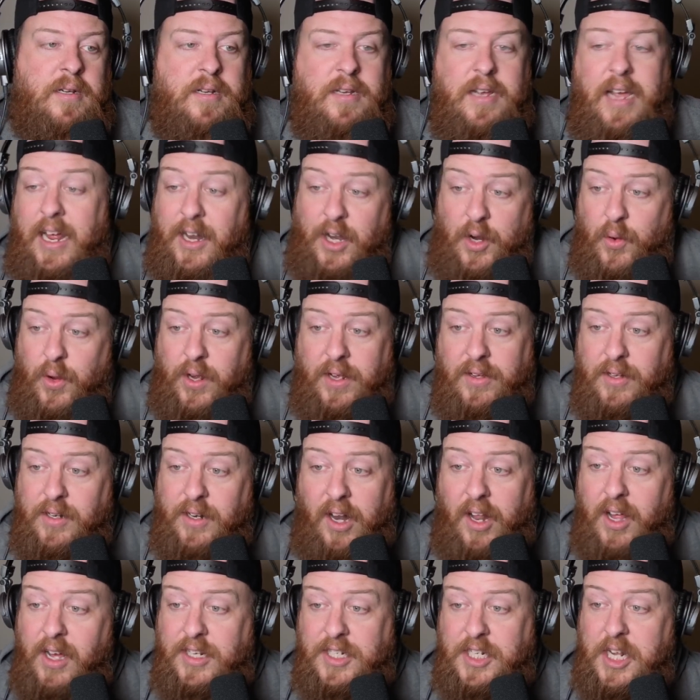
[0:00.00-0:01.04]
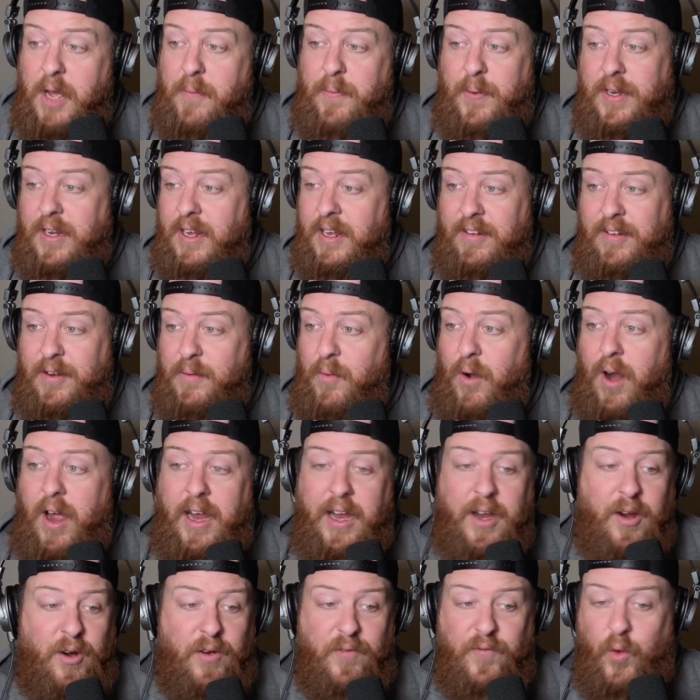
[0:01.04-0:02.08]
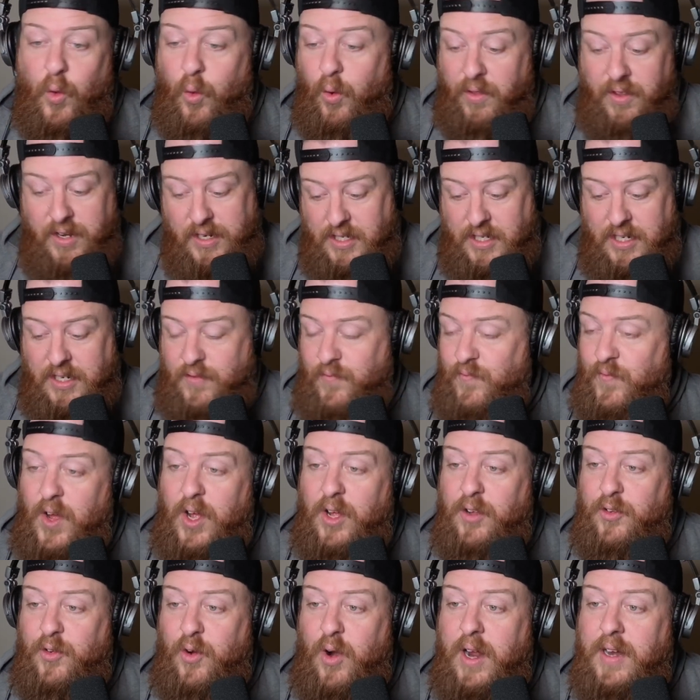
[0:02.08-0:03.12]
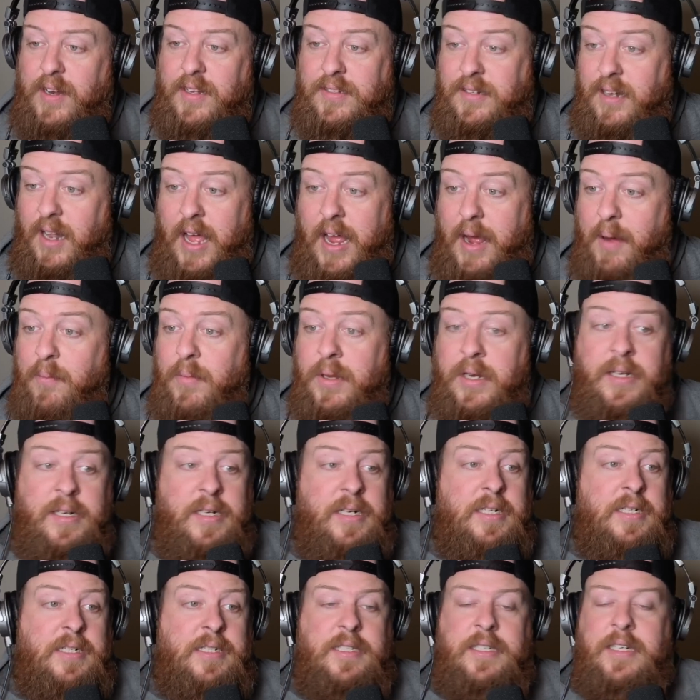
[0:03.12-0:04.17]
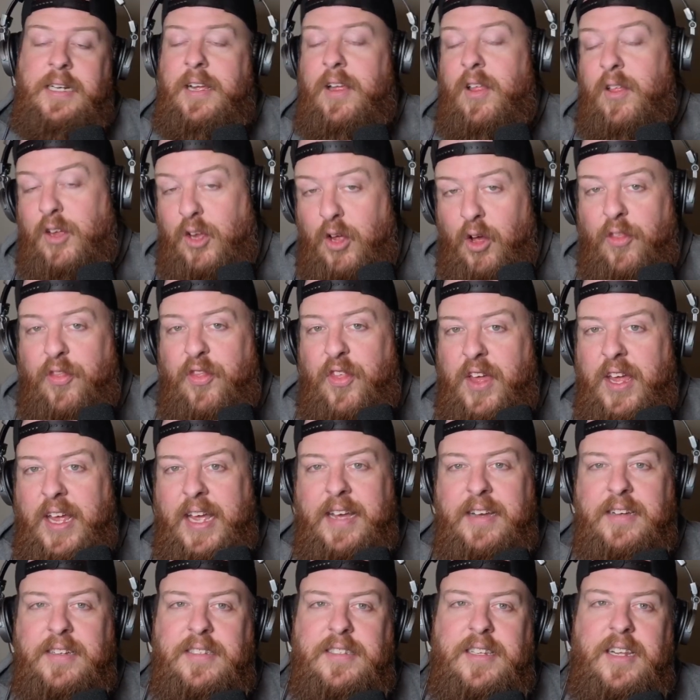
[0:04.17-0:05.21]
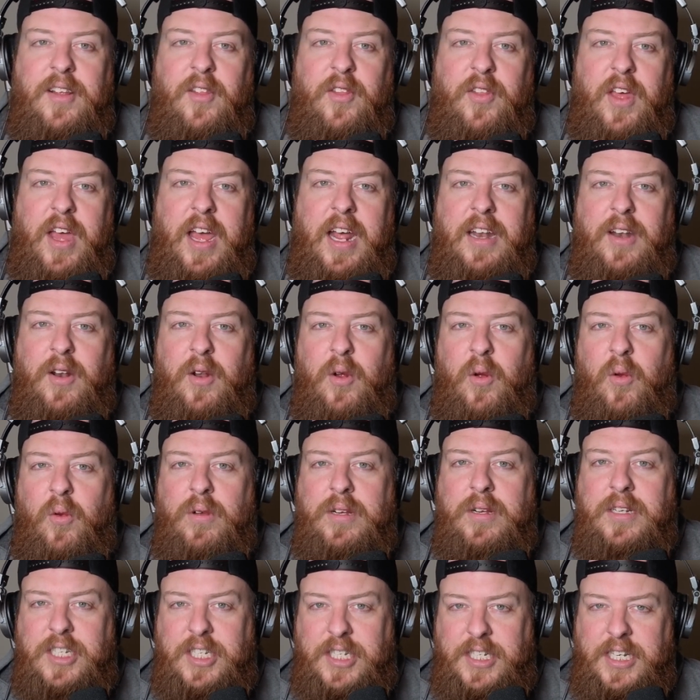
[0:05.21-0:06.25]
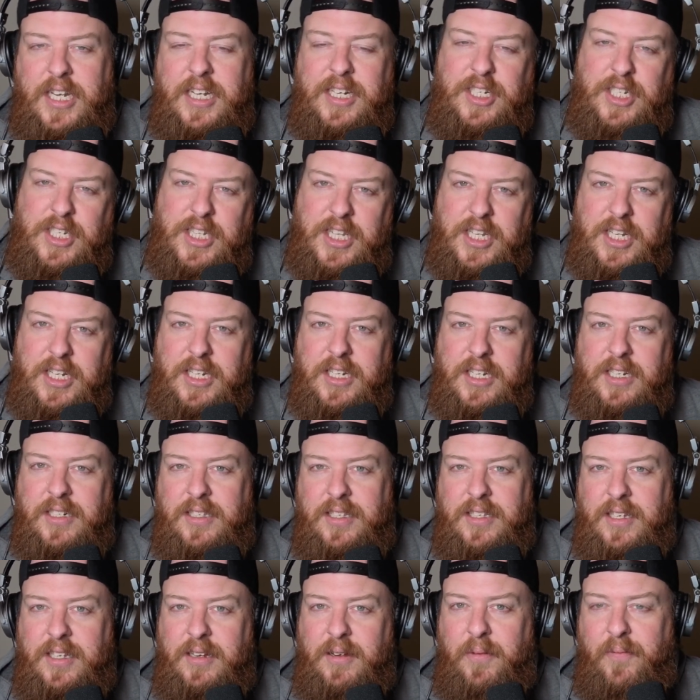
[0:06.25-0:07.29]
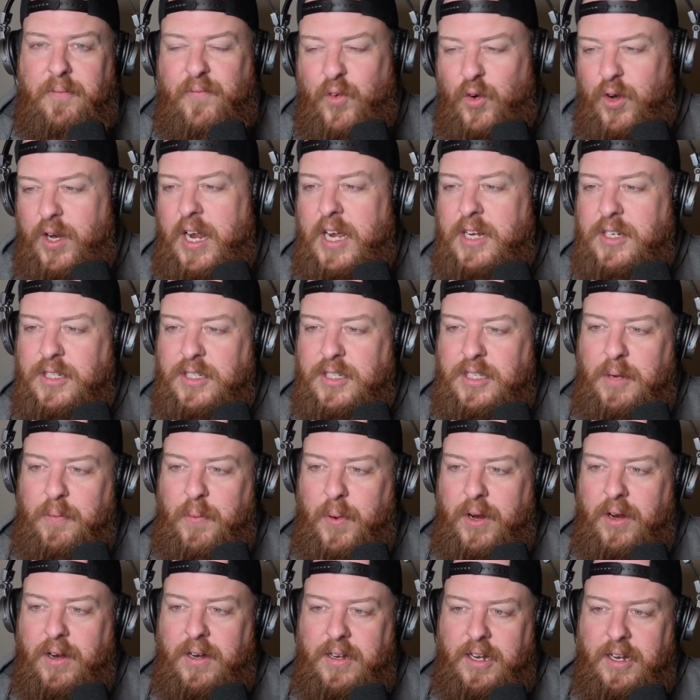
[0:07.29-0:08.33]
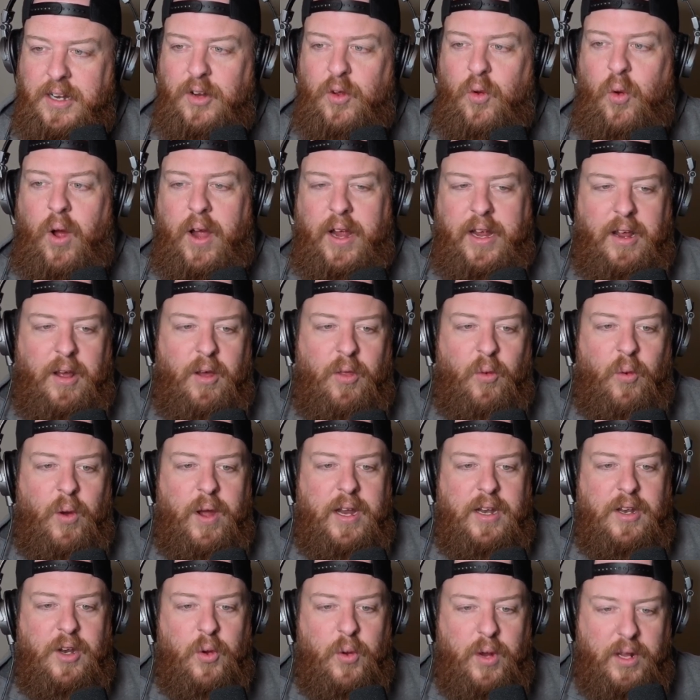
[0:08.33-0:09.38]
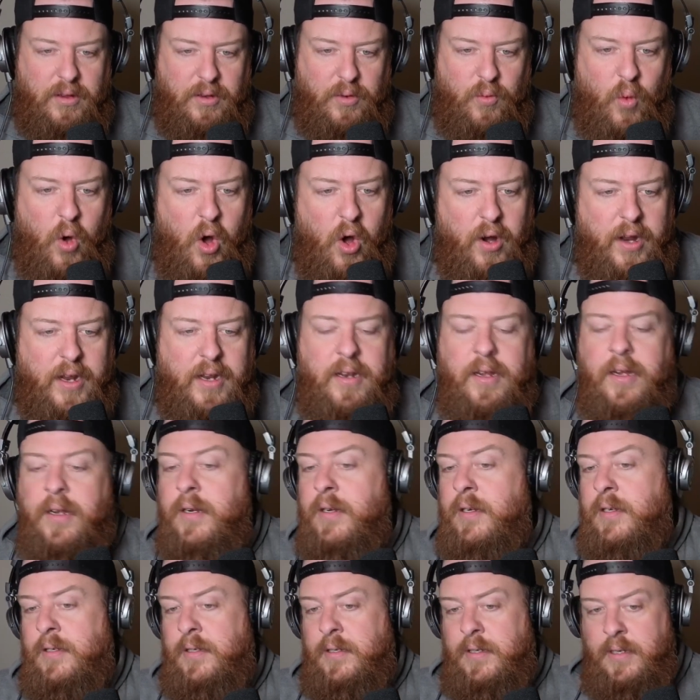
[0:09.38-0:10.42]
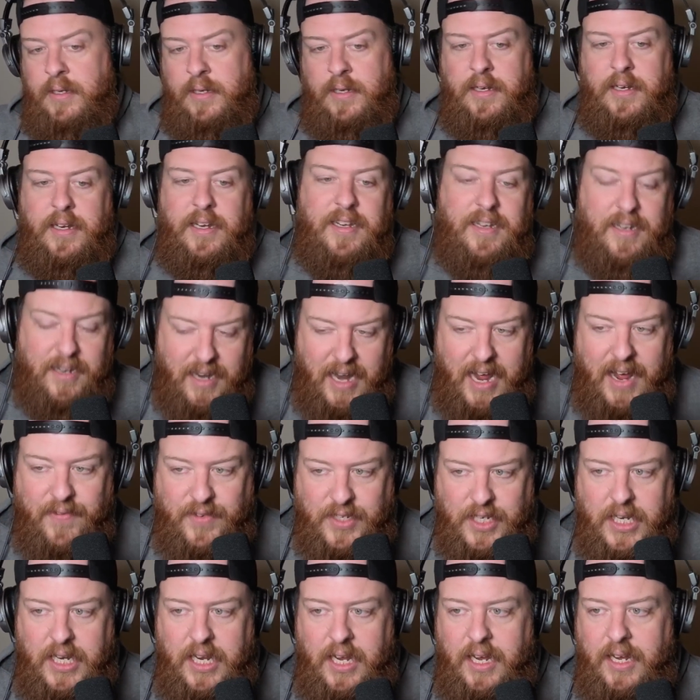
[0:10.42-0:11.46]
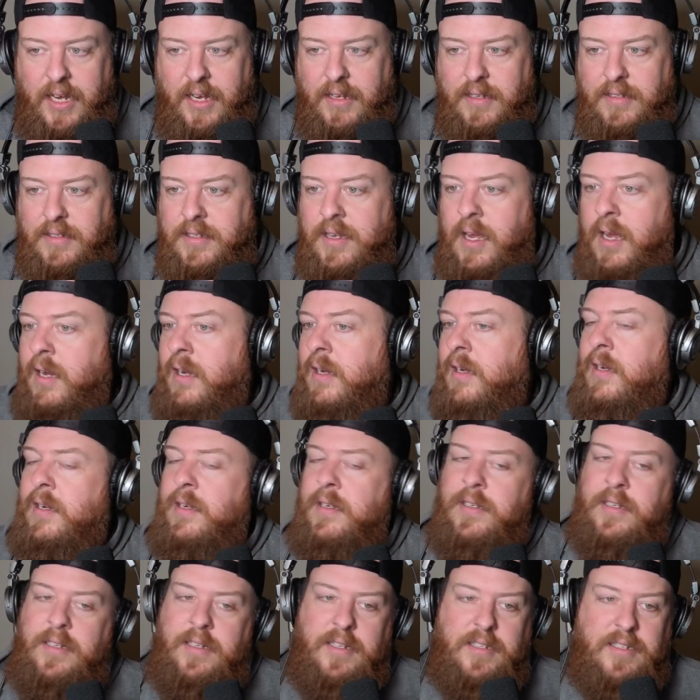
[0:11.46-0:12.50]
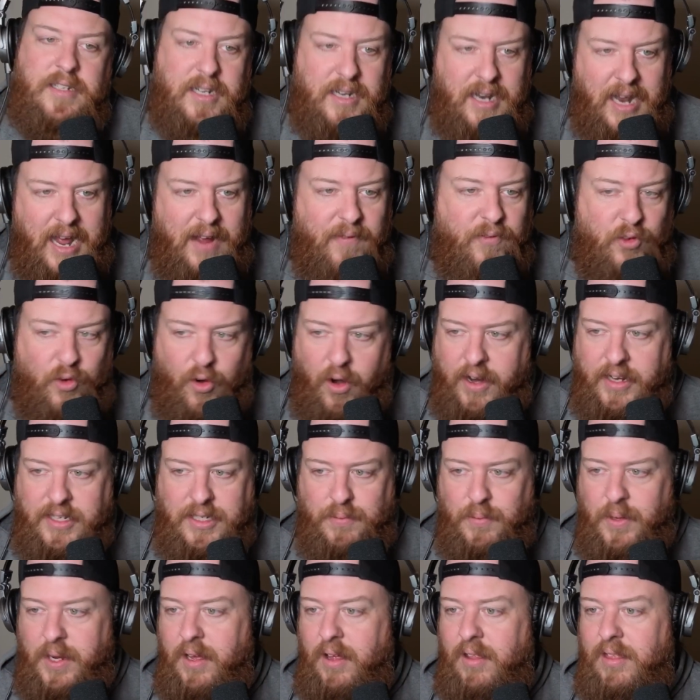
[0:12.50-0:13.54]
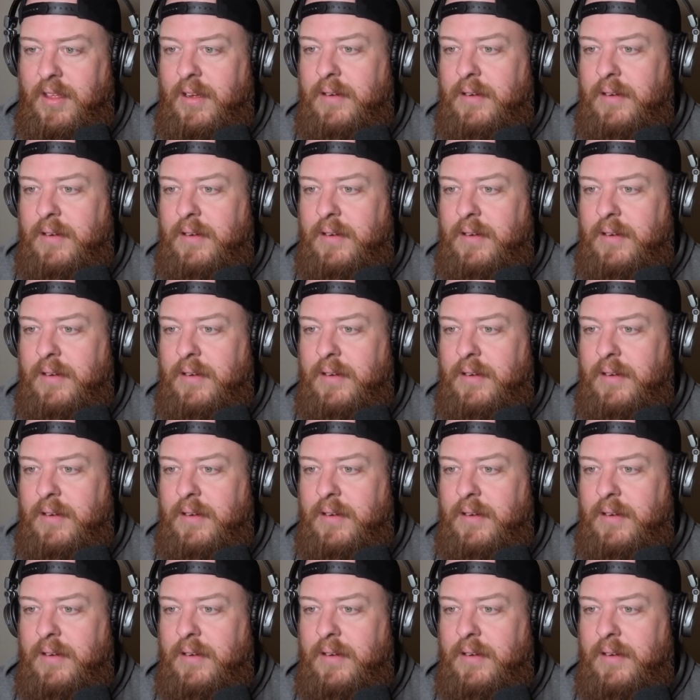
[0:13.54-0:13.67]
And New England lucks up and gets him right here at 4. This just falls right in his lap. The good thing is that since the free agency period didn't quite go the way New England wanted, you didn't have T. Higgins, didn't have Trey Smith.